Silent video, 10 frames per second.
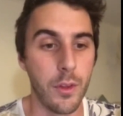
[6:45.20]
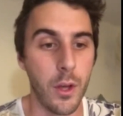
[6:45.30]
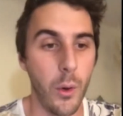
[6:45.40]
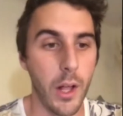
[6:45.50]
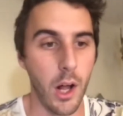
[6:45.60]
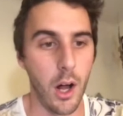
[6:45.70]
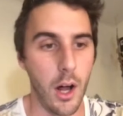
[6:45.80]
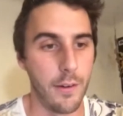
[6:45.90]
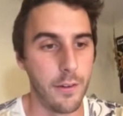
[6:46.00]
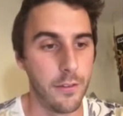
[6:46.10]
Going
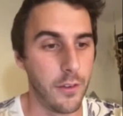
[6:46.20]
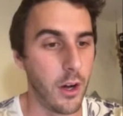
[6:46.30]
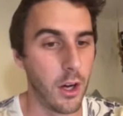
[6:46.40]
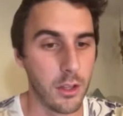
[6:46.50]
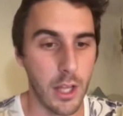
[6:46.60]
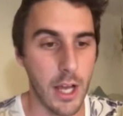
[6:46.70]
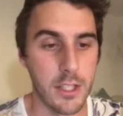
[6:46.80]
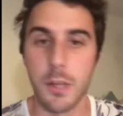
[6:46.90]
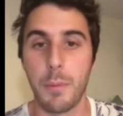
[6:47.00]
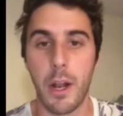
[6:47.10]
off of our
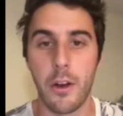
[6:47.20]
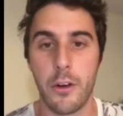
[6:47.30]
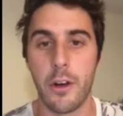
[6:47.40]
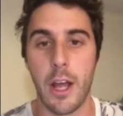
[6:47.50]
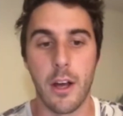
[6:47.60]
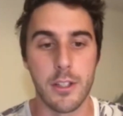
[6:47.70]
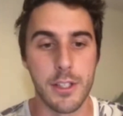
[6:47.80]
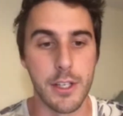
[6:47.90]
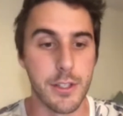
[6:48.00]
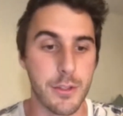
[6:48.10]
last competitor
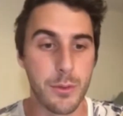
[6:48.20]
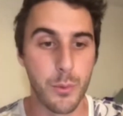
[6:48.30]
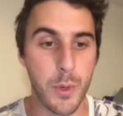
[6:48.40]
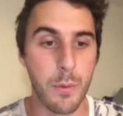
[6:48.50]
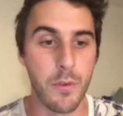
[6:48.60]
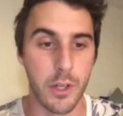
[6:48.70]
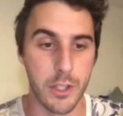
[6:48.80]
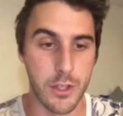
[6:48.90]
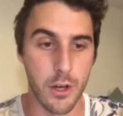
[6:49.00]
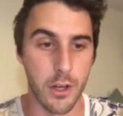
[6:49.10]
analysis, we move on to
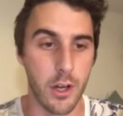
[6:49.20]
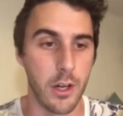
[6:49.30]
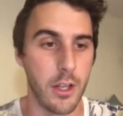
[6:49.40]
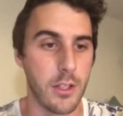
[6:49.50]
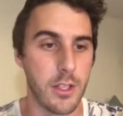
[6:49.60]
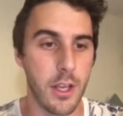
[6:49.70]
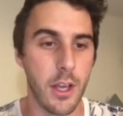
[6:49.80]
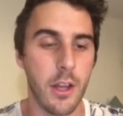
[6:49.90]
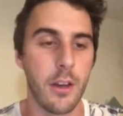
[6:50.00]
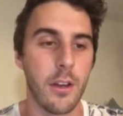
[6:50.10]
target audience,
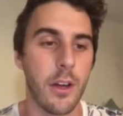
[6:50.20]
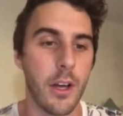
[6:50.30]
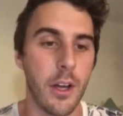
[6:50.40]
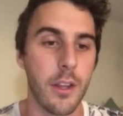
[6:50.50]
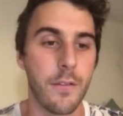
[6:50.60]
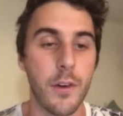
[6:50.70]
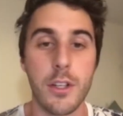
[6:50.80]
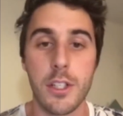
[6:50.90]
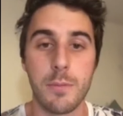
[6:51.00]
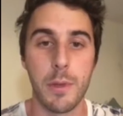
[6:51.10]
and the
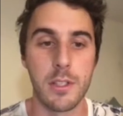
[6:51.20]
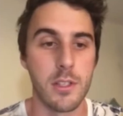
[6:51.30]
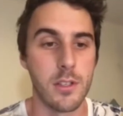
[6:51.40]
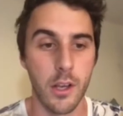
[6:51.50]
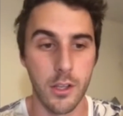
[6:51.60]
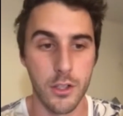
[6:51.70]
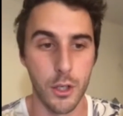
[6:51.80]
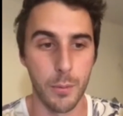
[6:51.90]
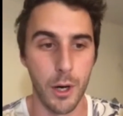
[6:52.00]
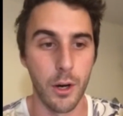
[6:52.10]
first is business to
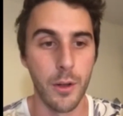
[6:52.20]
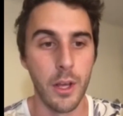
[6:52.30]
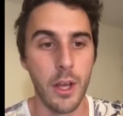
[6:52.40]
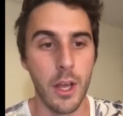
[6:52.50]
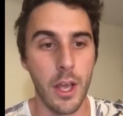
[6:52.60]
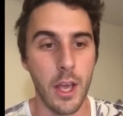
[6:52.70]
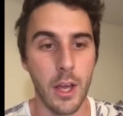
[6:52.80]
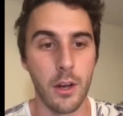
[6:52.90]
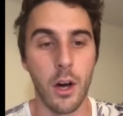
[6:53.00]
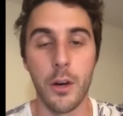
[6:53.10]
consumer.
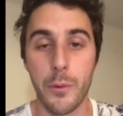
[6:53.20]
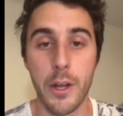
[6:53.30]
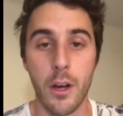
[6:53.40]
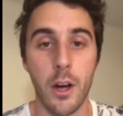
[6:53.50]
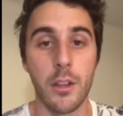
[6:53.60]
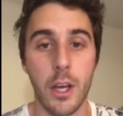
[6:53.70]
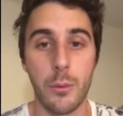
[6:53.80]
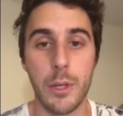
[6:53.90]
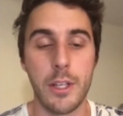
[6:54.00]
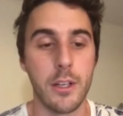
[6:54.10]
And online
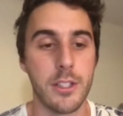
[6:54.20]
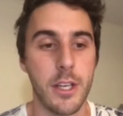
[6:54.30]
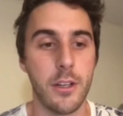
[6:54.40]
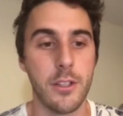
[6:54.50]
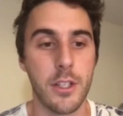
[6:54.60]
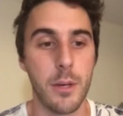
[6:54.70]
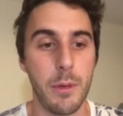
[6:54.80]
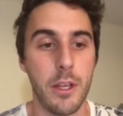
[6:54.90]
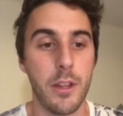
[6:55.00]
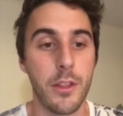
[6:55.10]
retail sale is going to
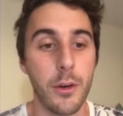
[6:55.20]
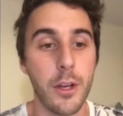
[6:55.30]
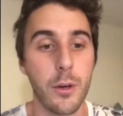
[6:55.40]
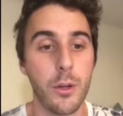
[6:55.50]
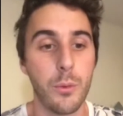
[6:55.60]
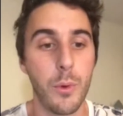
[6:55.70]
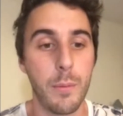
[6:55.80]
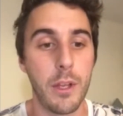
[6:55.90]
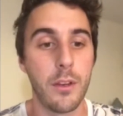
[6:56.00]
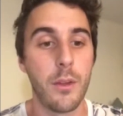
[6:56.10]
be 30-year-old
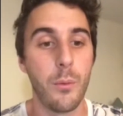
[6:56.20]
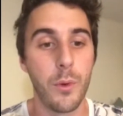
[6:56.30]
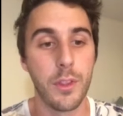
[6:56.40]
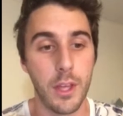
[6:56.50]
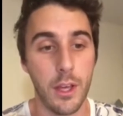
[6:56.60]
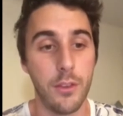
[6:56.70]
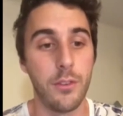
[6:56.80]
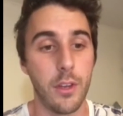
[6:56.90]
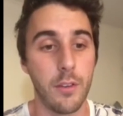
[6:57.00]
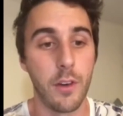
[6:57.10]
women with
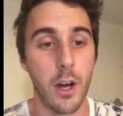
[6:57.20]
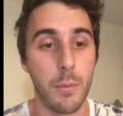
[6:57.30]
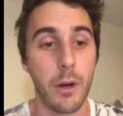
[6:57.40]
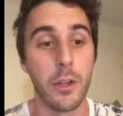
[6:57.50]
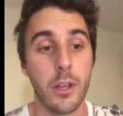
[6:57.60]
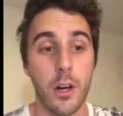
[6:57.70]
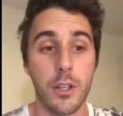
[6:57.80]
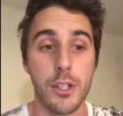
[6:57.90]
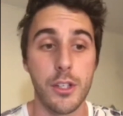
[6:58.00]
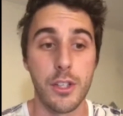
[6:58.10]
kids, environmentally
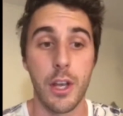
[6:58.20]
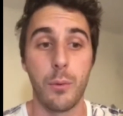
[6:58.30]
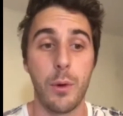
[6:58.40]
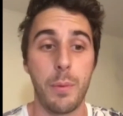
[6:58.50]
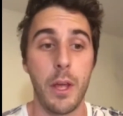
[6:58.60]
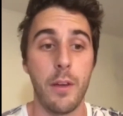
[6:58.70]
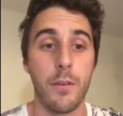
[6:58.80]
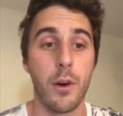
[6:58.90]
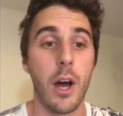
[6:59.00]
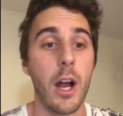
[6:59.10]
conscious, and would pay
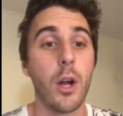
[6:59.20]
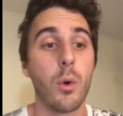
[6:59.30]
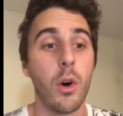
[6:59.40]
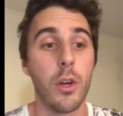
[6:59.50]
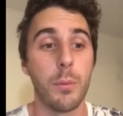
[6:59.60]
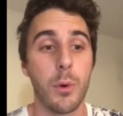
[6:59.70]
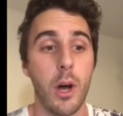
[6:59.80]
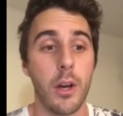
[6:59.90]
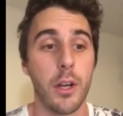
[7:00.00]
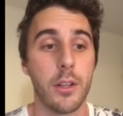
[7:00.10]
for a higher quality
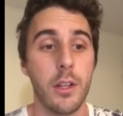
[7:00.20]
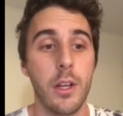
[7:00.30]
product